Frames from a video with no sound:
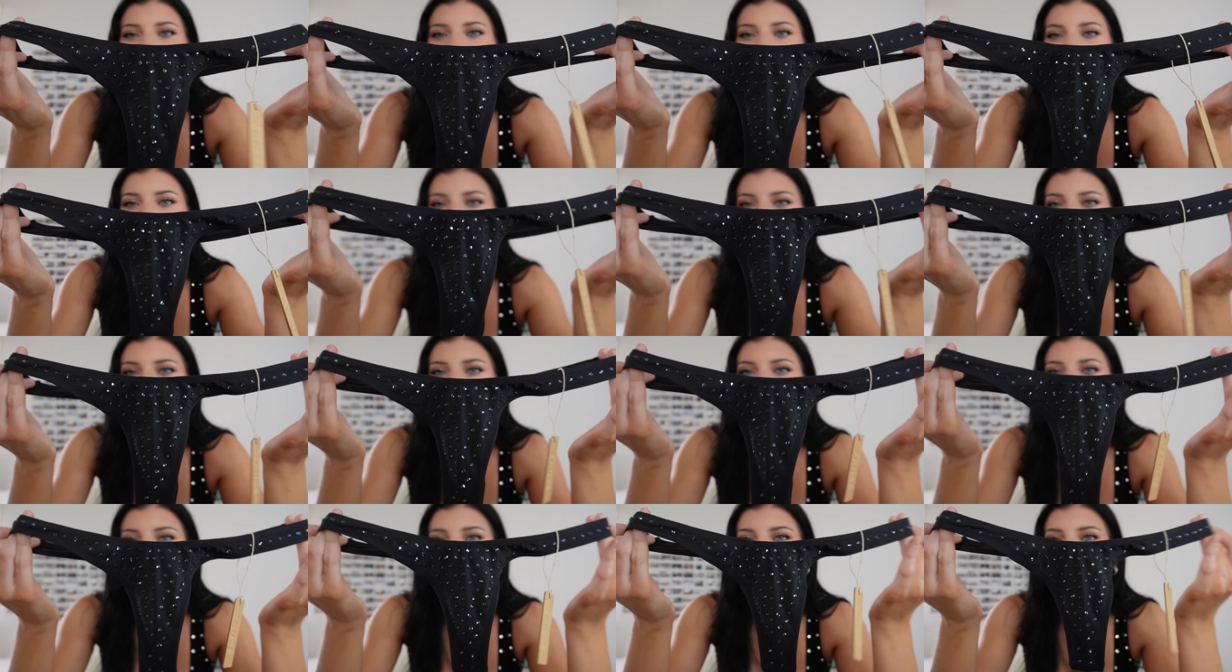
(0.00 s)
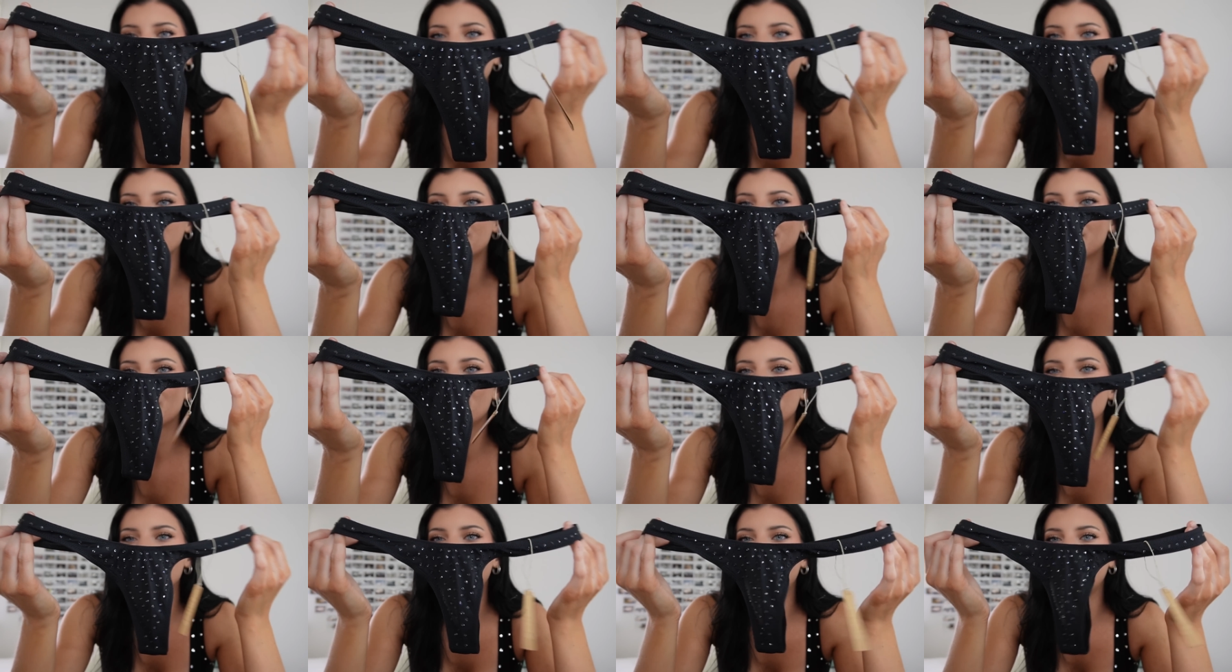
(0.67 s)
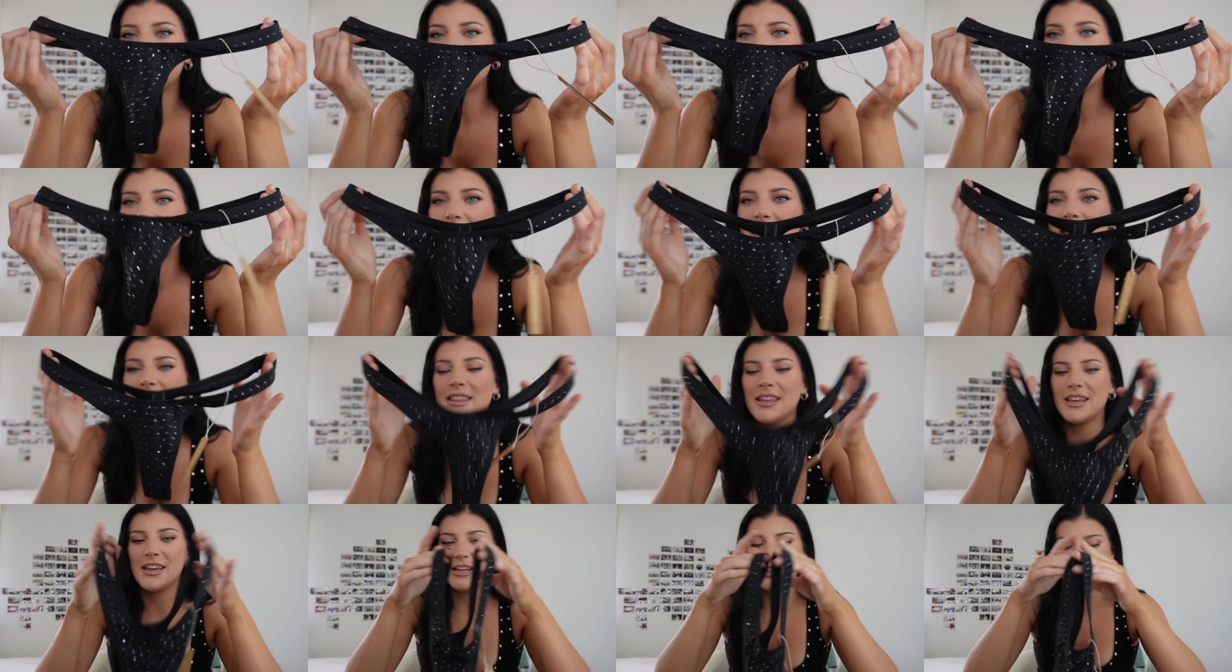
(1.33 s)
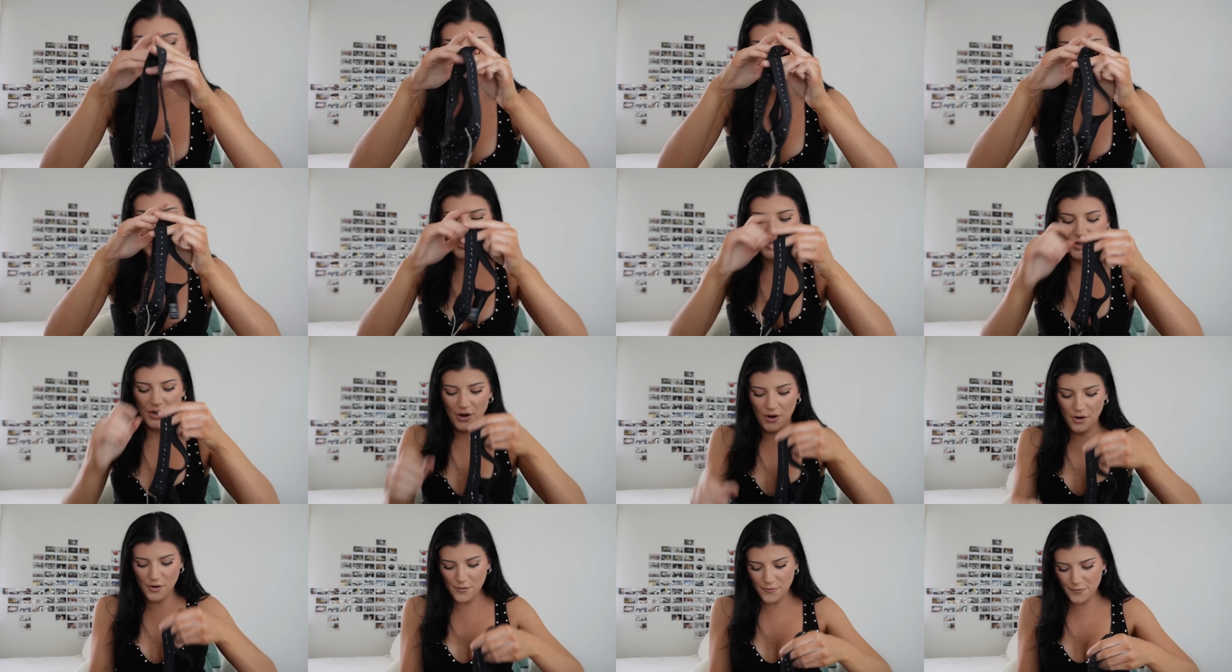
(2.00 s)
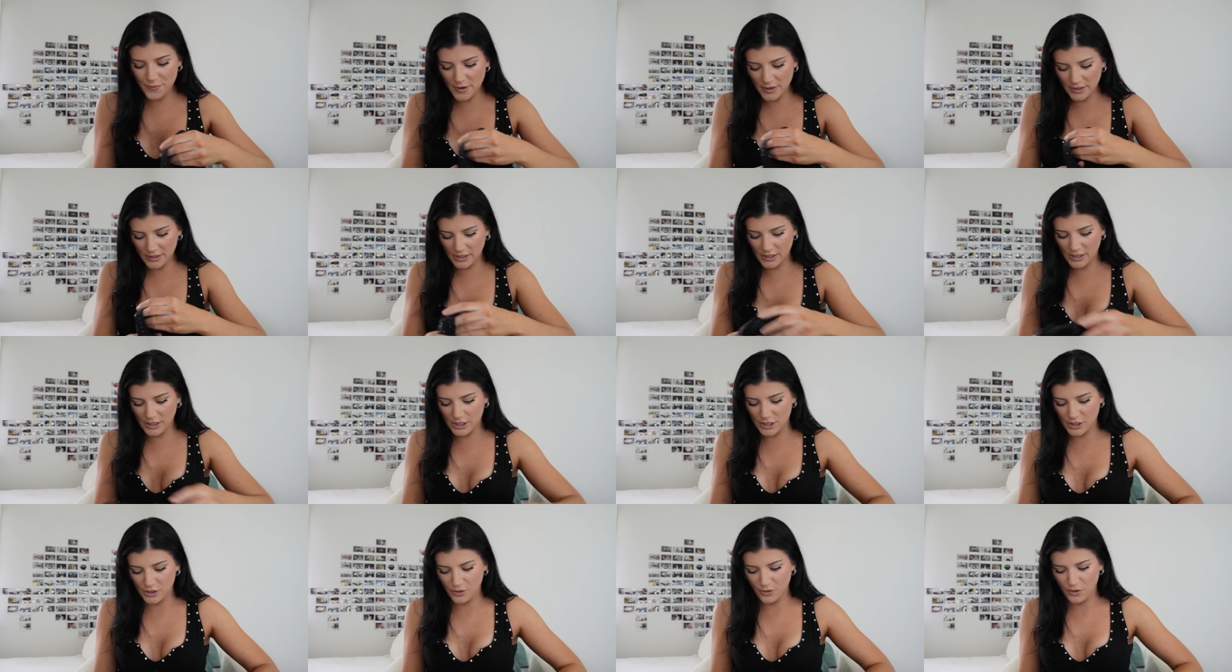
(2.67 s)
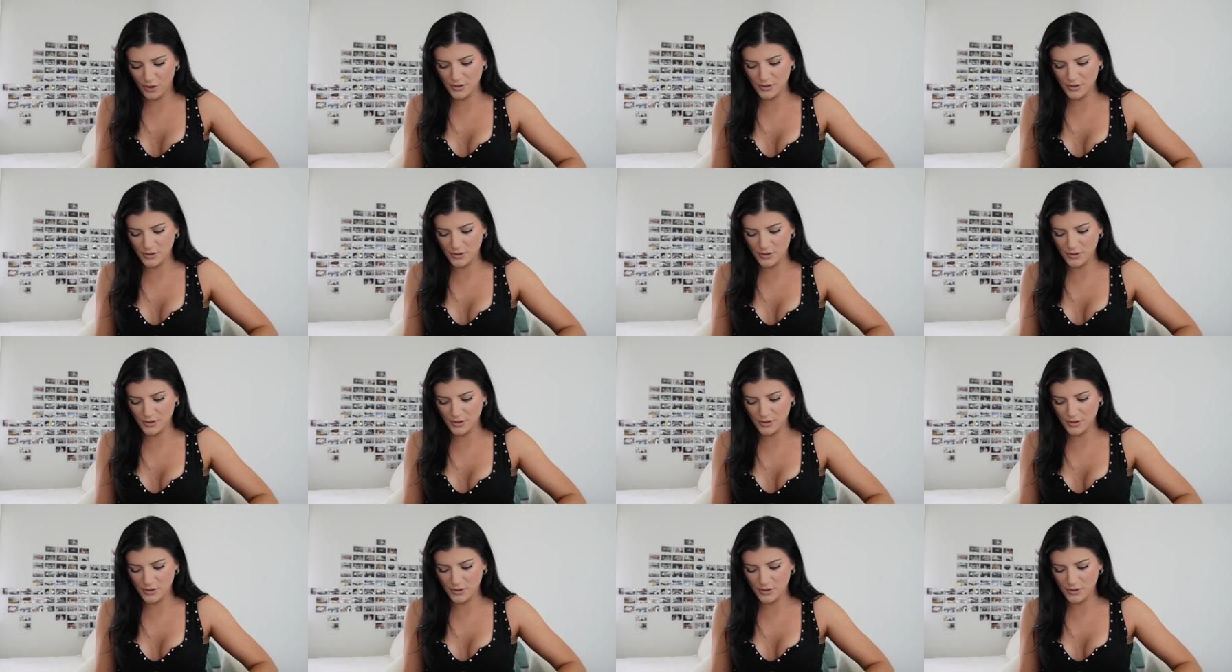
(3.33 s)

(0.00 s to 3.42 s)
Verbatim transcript: black rhinestones on it, and I think it's so fucking cute.